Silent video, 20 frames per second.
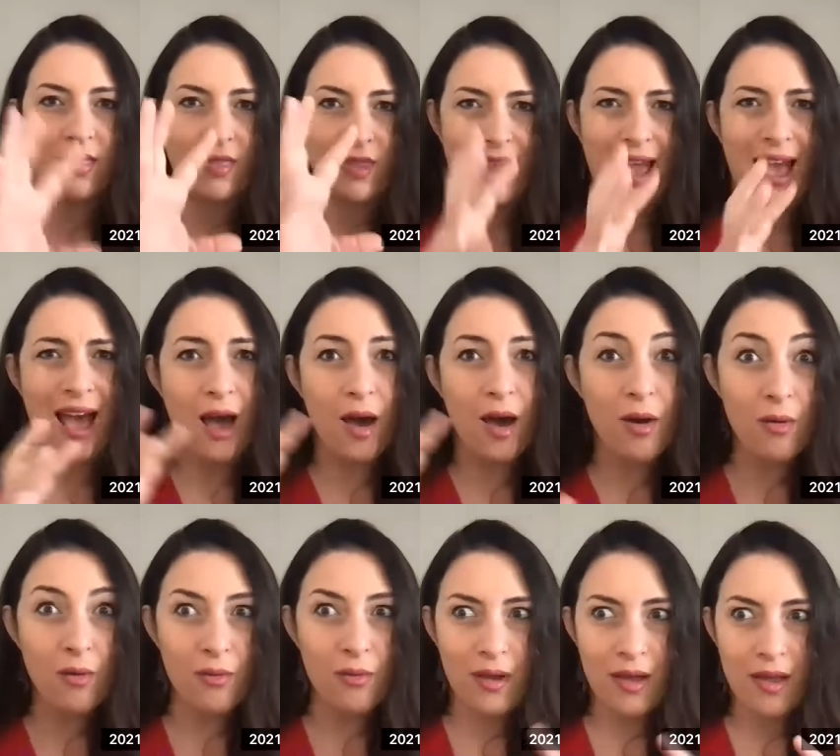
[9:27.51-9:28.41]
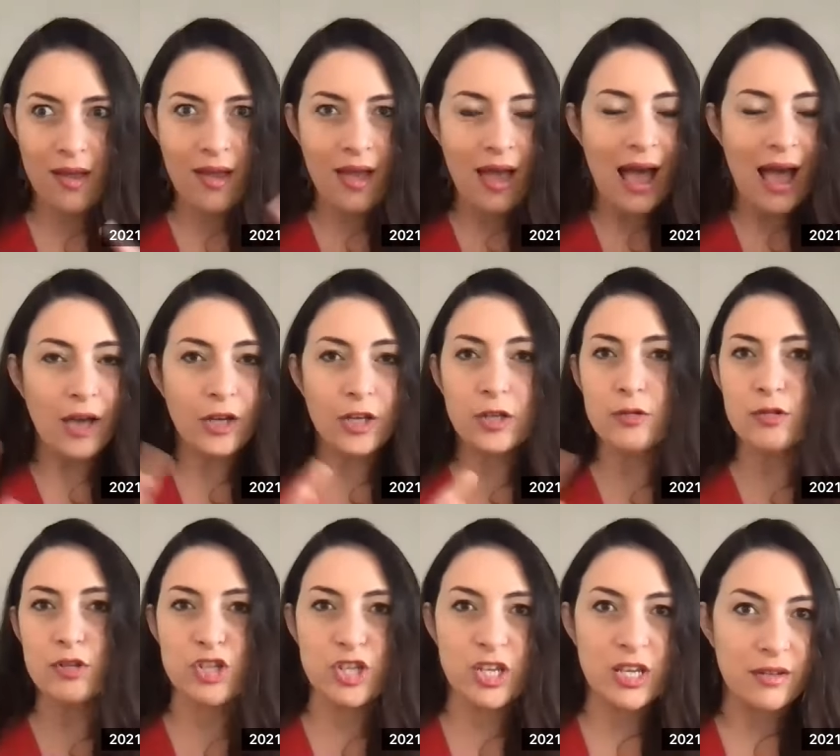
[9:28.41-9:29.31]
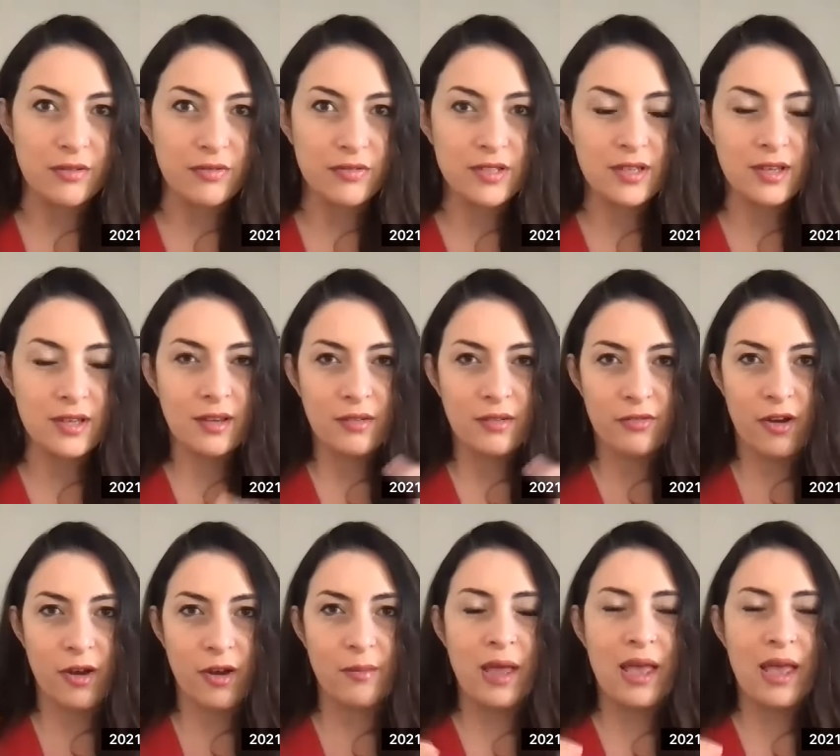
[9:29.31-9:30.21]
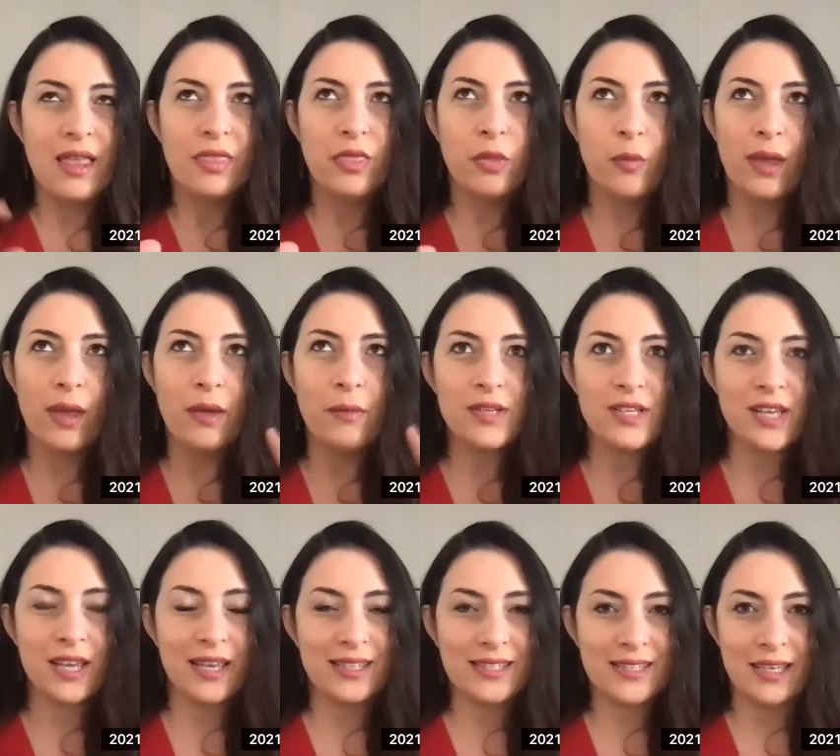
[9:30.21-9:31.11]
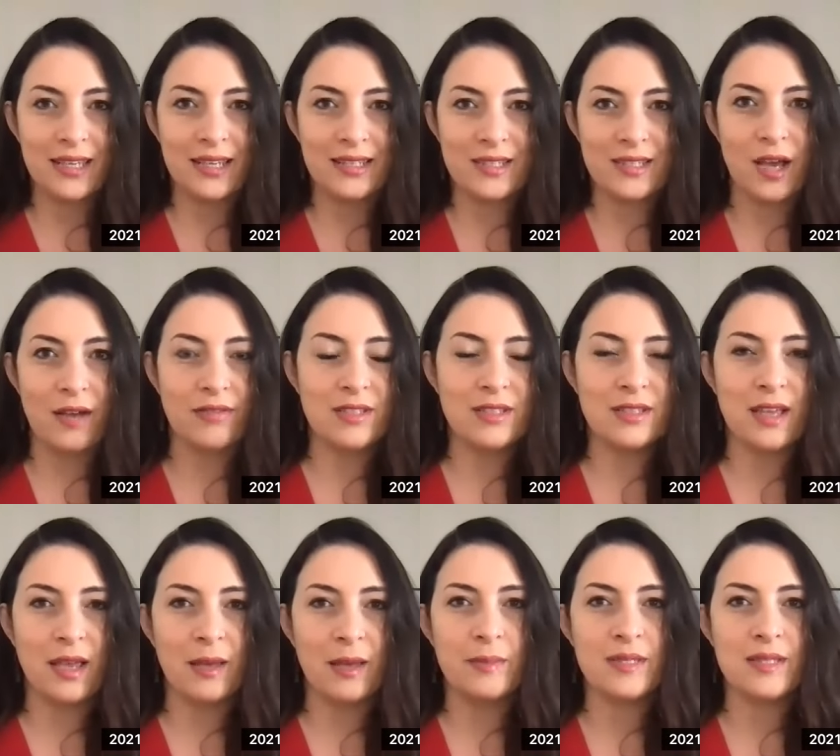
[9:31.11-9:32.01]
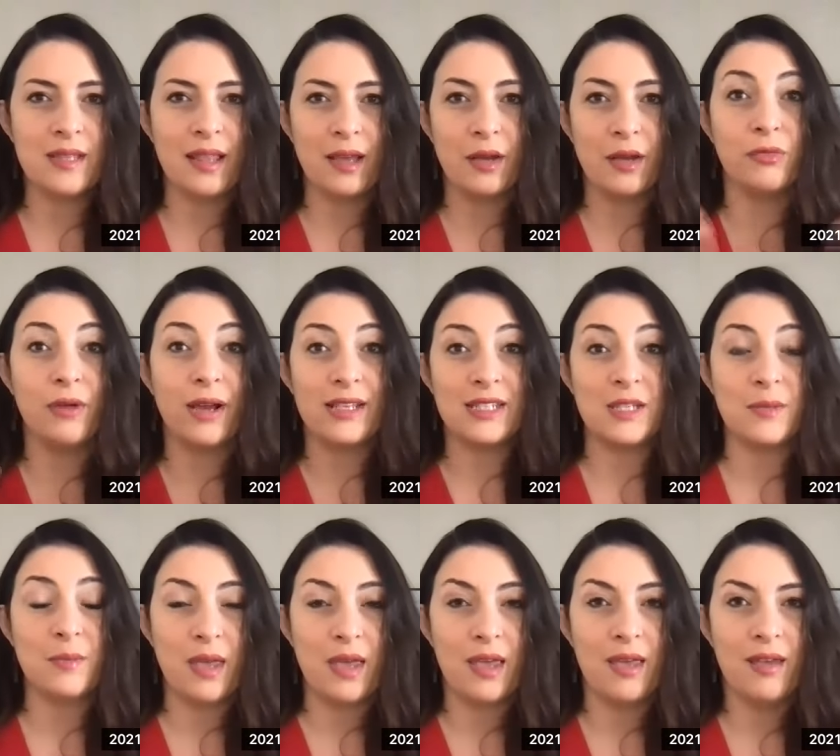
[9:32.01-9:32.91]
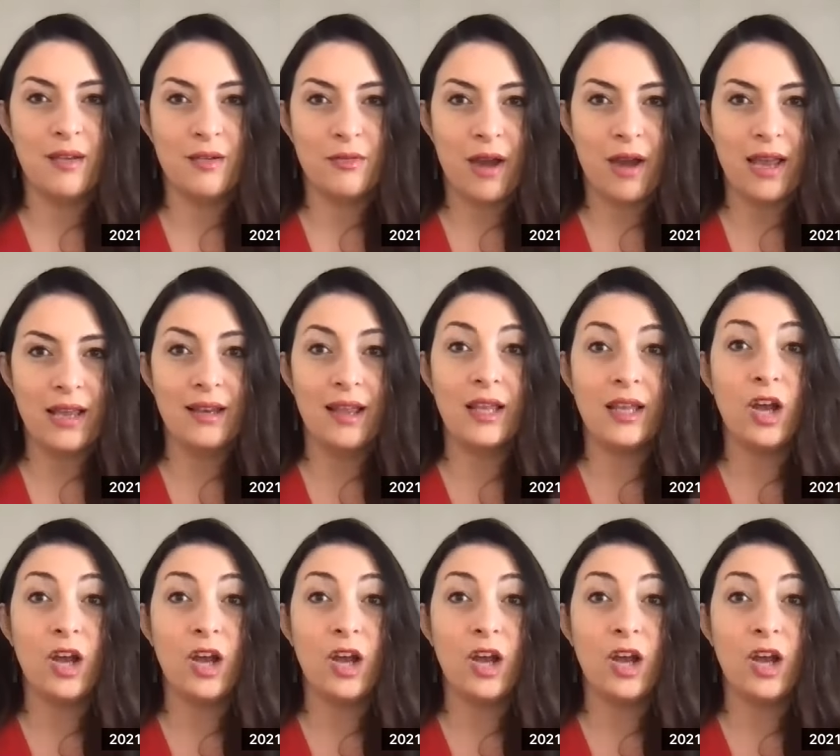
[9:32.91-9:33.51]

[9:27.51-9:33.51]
And then how, how do you shift from the way in which I see it is oftentimes like a recipe, right?